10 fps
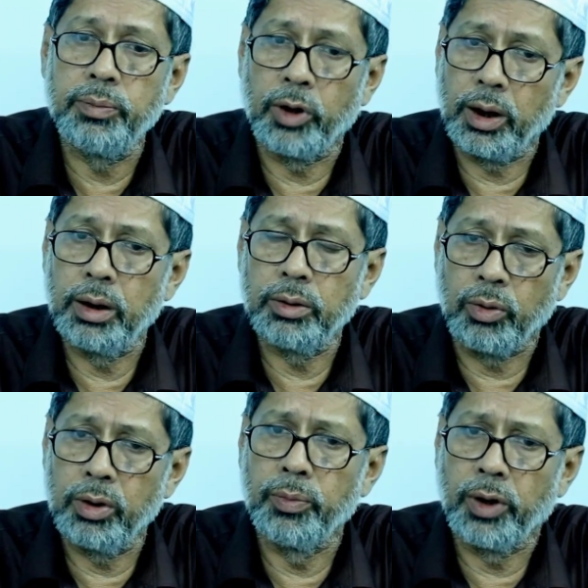Modern
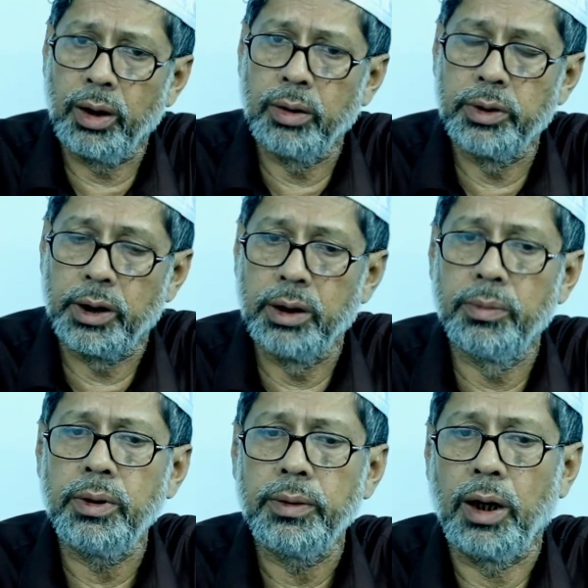Language
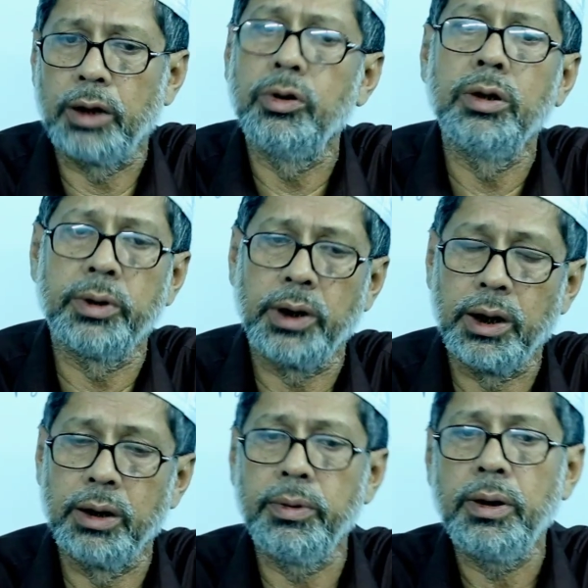Academy, Adunik Bhasha
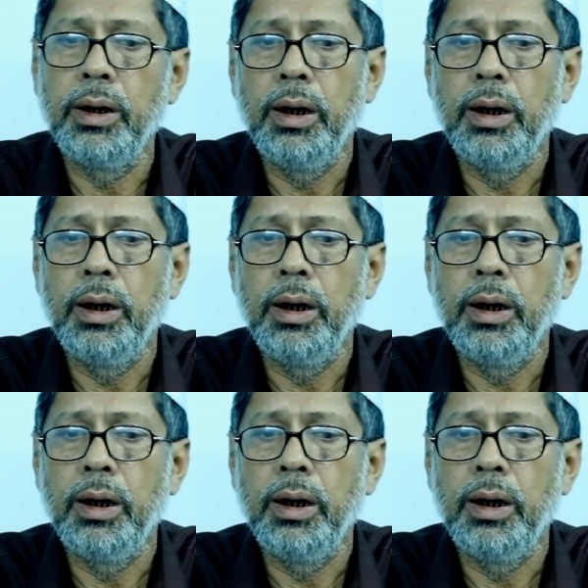Academy.